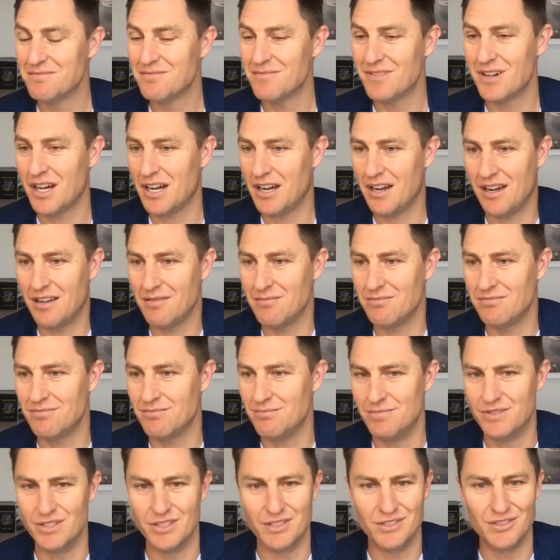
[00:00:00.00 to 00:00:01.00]
I
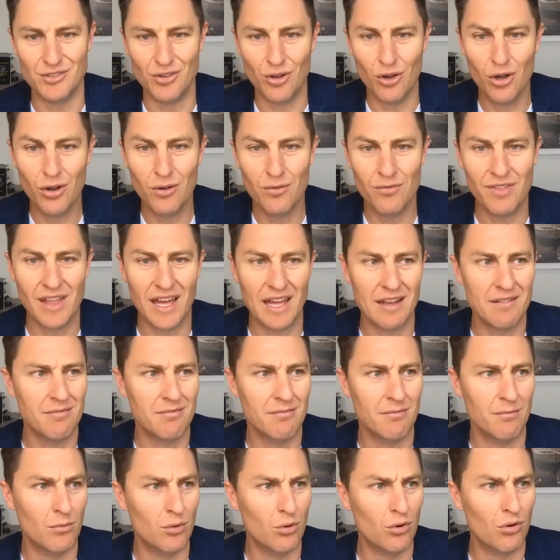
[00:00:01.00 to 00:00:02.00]
deserve that
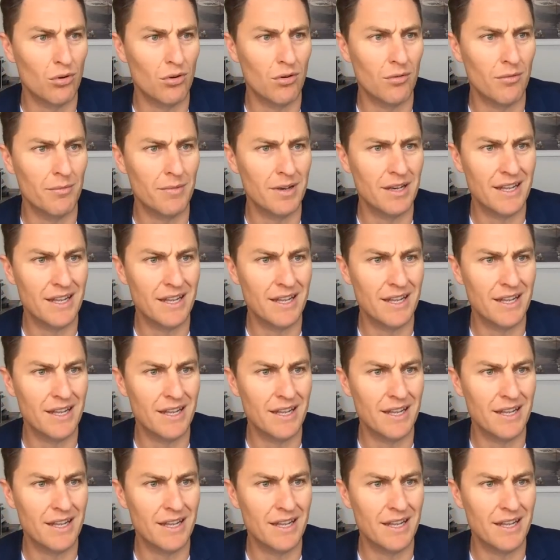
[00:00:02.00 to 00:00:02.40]
more.